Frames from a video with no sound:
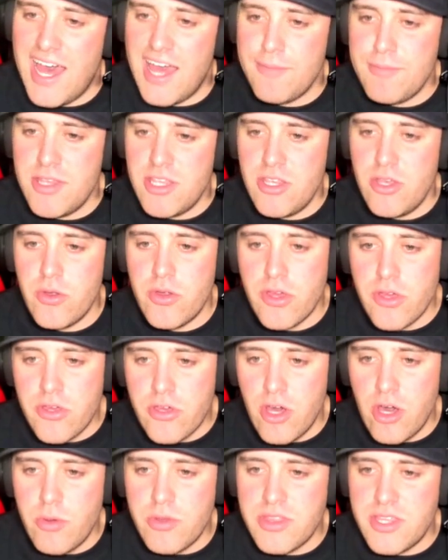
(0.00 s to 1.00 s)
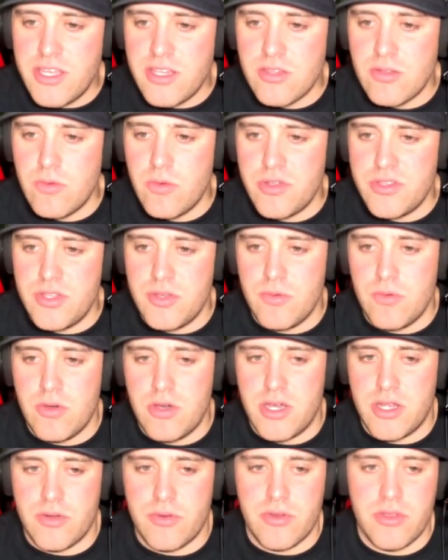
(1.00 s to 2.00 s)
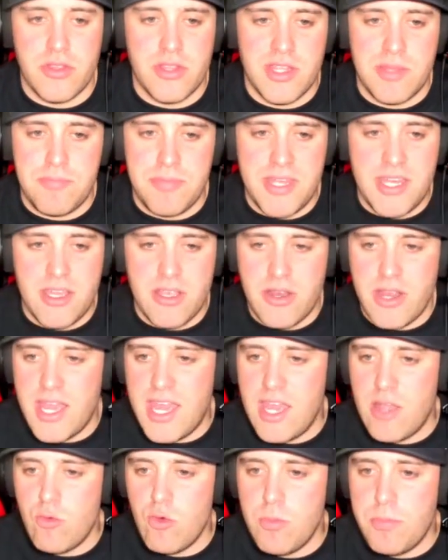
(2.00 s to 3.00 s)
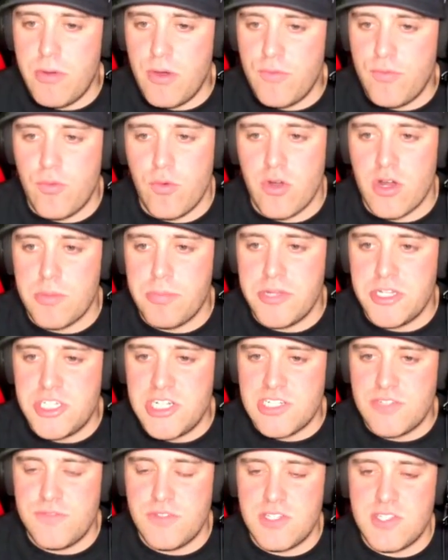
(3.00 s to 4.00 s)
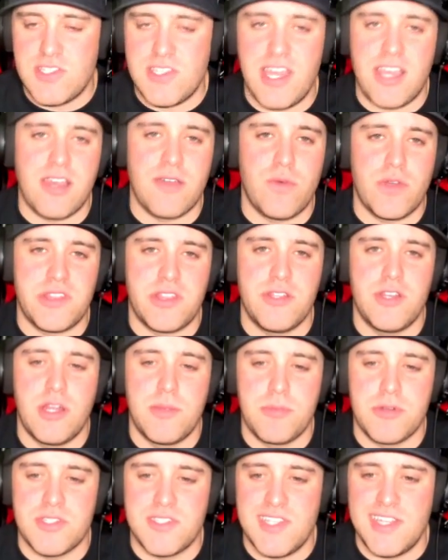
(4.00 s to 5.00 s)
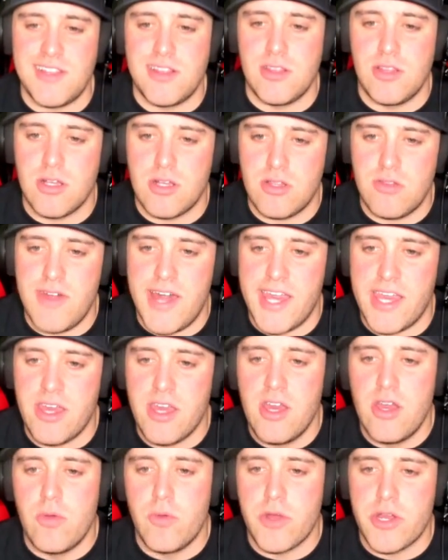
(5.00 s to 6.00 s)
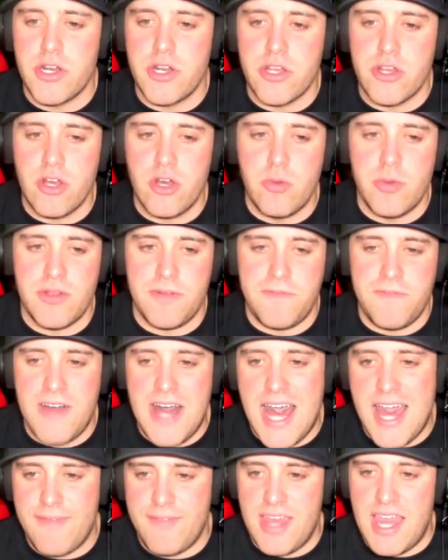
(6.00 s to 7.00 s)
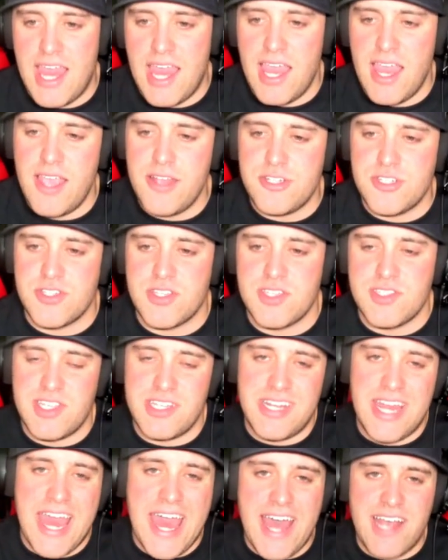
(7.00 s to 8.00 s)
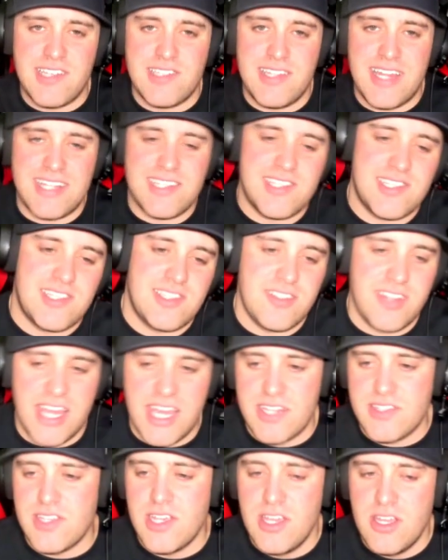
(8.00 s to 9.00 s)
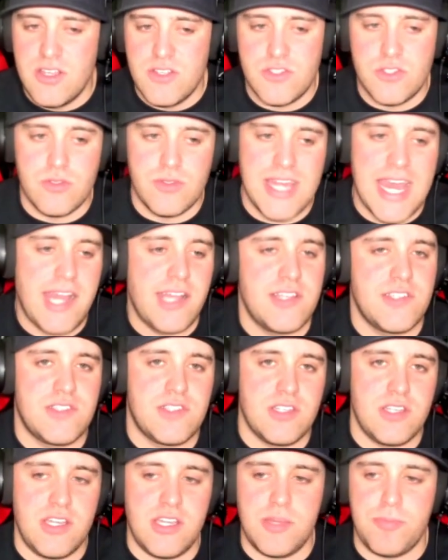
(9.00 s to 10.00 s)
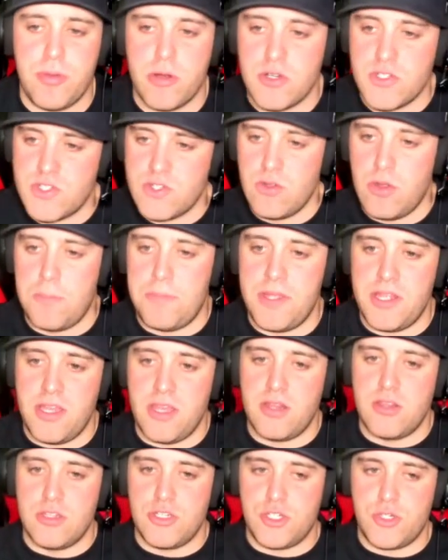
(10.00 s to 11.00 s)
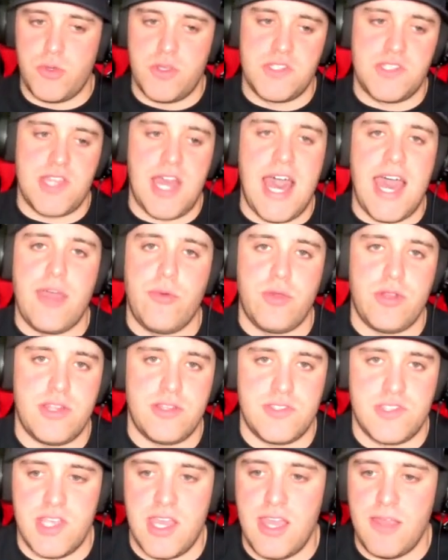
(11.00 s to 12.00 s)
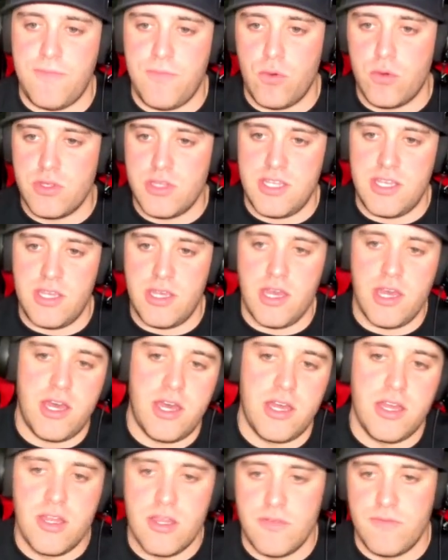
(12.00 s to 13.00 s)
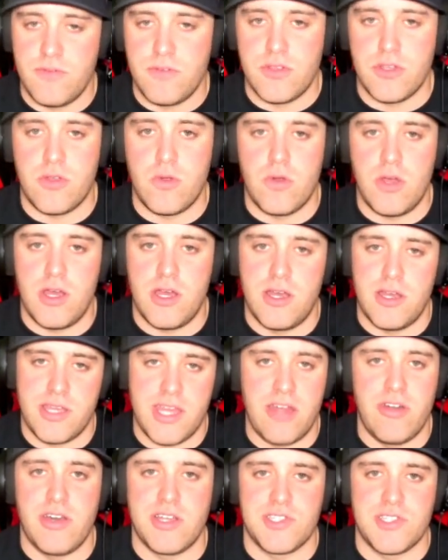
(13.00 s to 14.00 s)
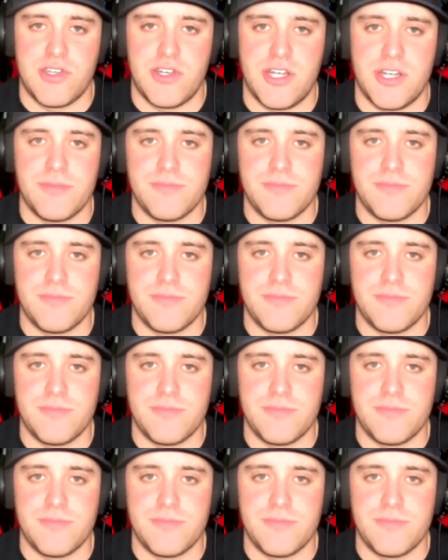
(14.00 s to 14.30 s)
I mean, you can go with either one you want, really. B or A will both work. But just for the sake of what the number did look like, we're going to go with 5A just because it has that slant. So that is the personal opinion, the choice I would say for the Kellogg's